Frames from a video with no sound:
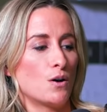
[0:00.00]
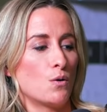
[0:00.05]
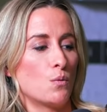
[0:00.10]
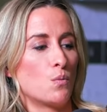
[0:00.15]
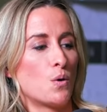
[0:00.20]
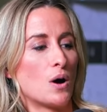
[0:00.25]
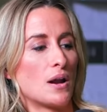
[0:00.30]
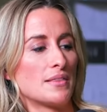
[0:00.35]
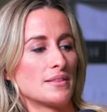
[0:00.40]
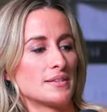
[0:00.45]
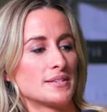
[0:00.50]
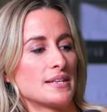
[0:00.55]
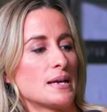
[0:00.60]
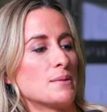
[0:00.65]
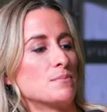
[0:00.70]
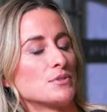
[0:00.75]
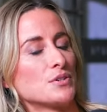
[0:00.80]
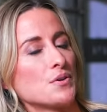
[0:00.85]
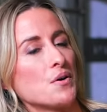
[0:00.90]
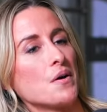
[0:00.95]
while at the
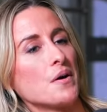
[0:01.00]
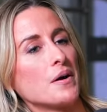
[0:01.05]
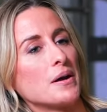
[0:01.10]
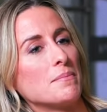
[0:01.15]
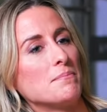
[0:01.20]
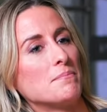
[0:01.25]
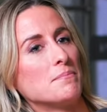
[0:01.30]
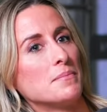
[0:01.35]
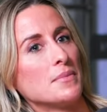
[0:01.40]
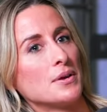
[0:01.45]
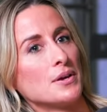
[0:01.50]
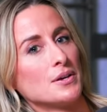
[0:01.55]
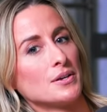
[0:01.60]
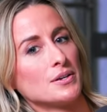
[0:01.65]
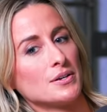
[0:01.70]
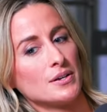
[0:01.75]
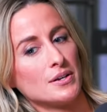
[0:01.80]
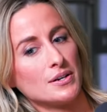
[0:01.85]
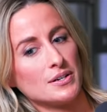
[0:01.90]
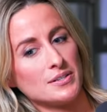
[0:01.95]
same time
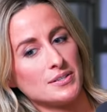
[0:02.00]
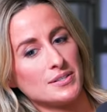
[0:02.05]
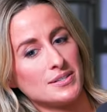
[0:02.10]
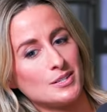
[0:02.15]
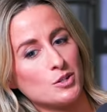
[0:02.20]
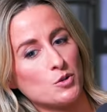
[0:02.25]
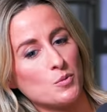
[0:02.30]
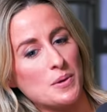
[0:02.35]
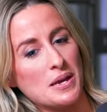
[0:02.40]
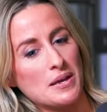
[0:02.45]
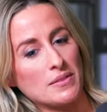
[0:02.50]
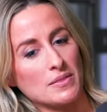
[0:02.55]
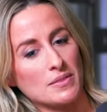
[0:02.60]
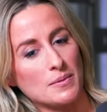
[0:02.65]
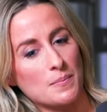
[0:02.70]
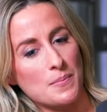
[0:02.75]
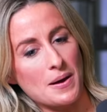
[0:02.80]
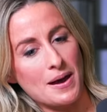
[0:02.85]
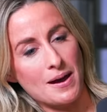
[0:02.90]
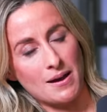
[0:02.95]
still being
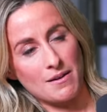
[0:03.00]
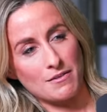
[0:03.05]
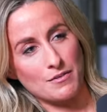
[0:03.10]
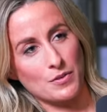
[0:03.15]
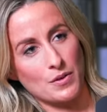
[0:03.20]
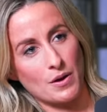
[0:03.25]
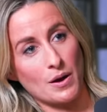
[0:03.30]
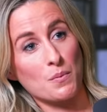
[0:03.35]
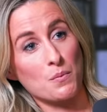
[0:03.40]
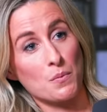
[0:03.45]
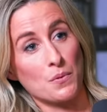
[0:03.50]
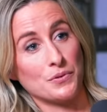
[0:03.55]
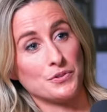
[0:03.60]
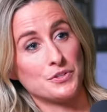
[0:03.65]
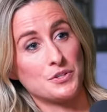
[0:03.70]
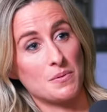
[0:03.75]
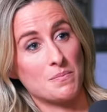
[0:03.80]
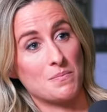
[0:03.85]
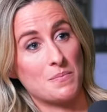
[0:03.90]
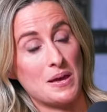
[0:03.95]
the parent that I
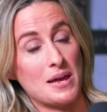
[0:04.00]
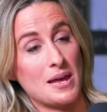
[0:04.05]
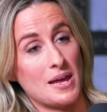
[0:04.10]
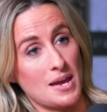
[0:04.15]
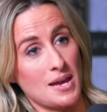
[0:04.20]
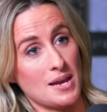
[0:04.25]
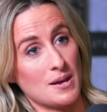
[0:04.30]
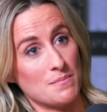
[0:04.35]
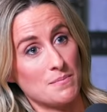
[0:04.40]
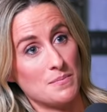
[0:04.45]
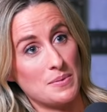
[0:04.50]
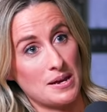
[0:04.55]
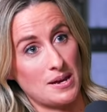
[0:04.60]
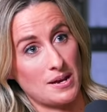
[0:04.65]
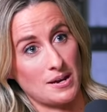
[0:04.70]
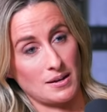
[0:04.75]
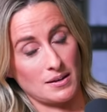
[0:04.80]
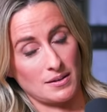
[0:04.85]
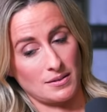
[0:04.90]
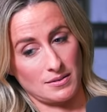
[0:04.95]
want to be and
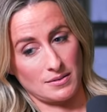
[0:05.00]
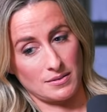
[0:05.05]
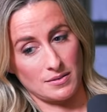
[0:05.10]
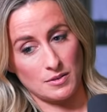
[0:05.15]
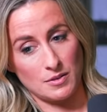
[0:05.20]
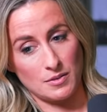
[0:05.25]
being